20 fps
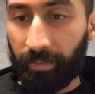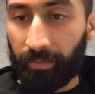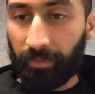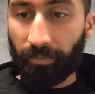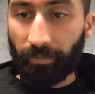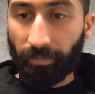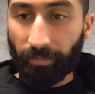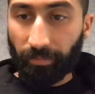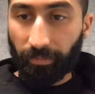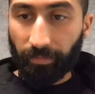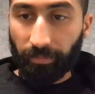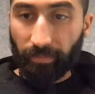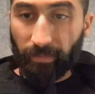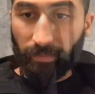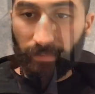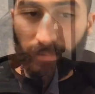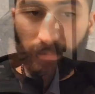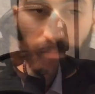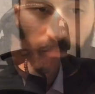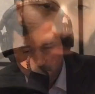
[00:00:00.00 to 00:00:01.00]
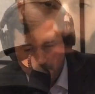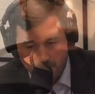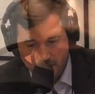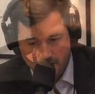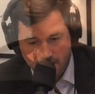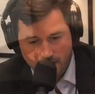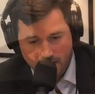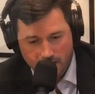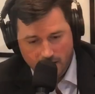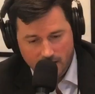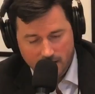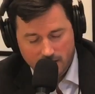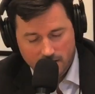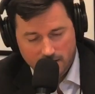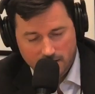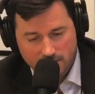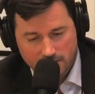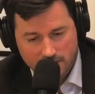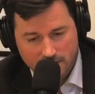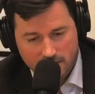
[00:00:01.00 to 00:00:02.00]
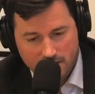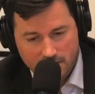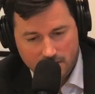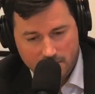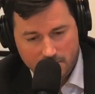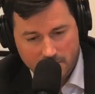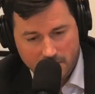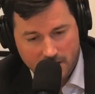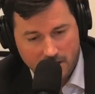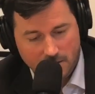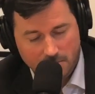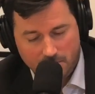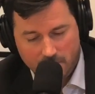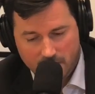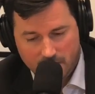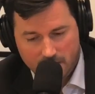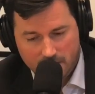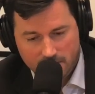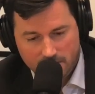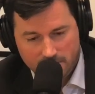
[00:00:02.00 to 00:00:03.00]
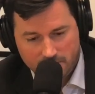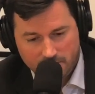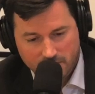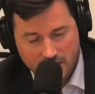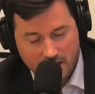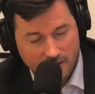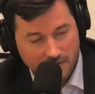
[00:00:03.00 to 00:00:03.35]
Well, your team certainly should be, and Payam,